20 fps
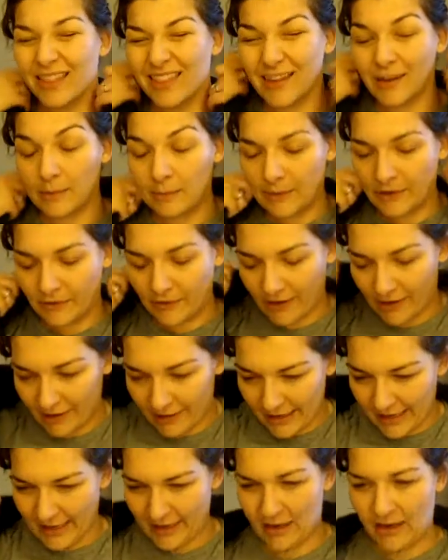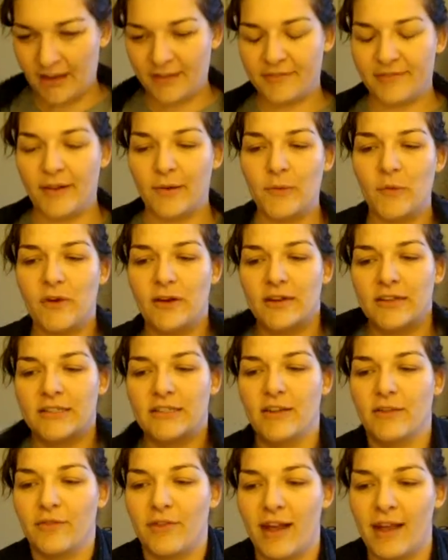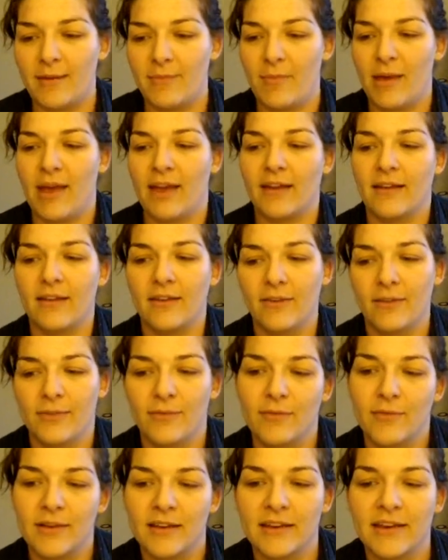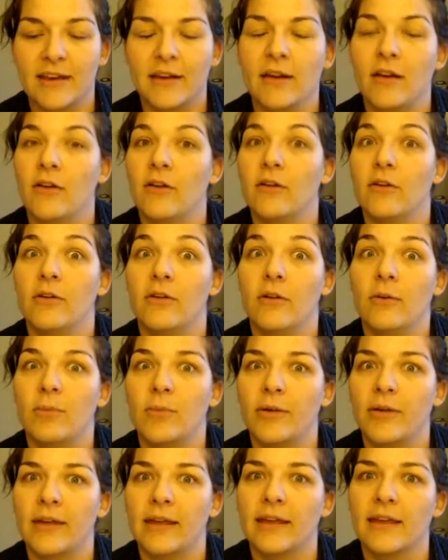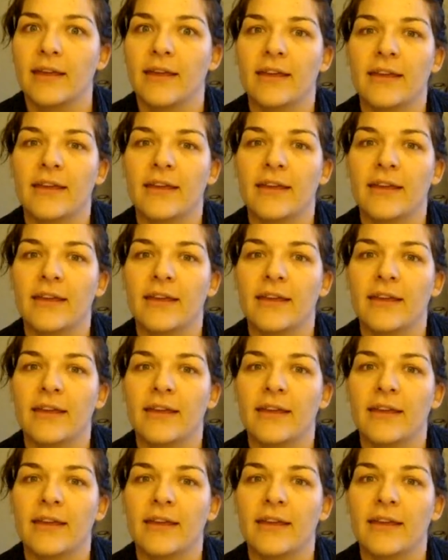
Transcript: Thought about knocking it off. I wore it to Rhinebeck 1 year. Oh boy,